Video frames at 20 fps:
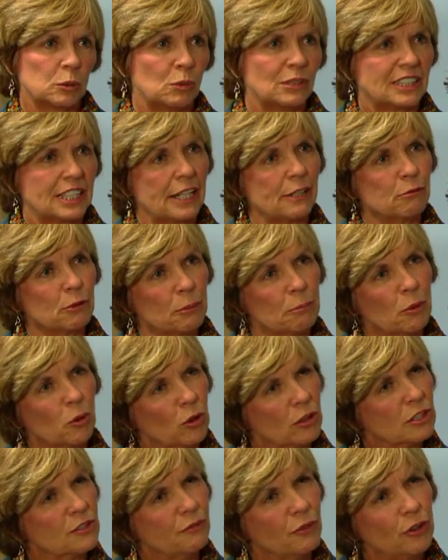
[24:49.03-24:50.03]
Was he
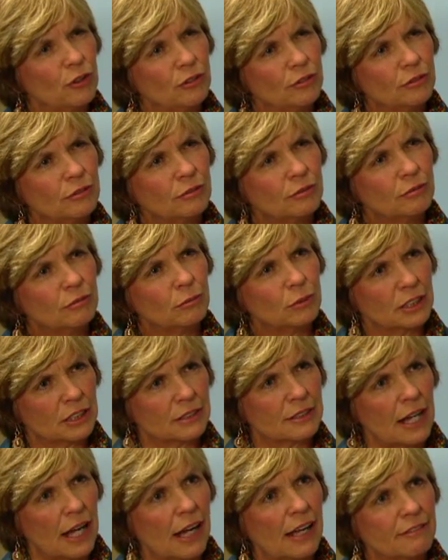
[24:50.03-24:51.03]
remorseful?
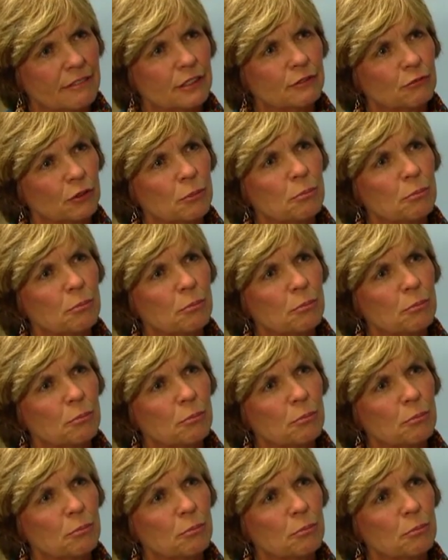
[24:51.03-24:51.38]
Was Ivan